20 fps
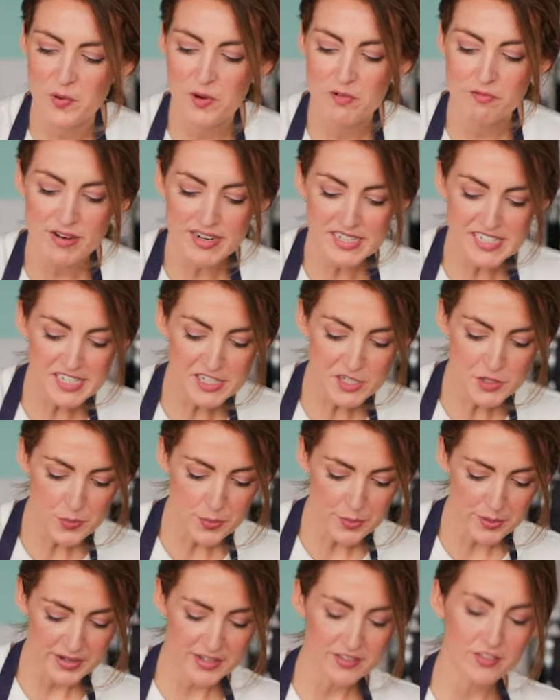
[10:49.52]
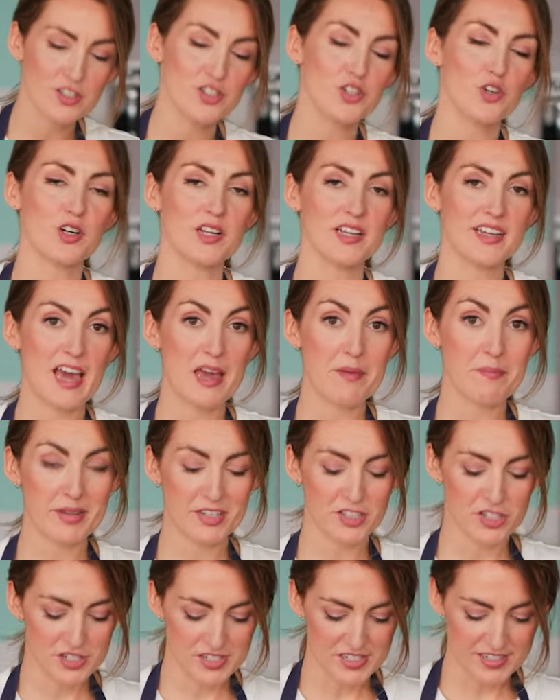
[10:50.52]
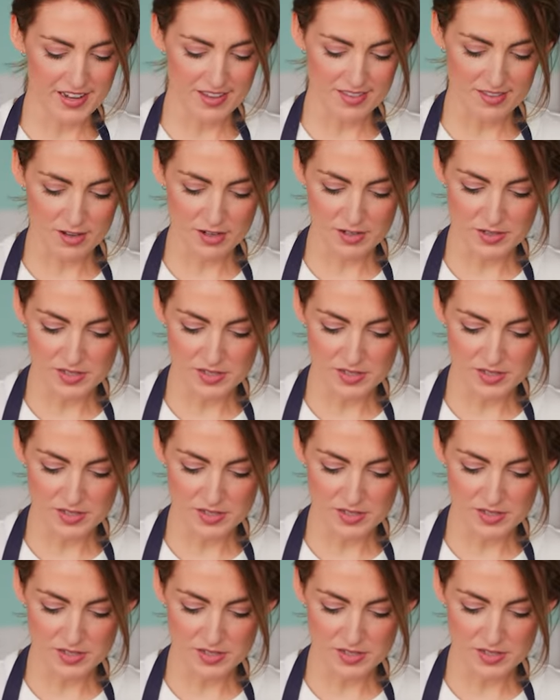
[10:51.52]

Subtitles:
we're ready to bring the chocolate cake mixture together.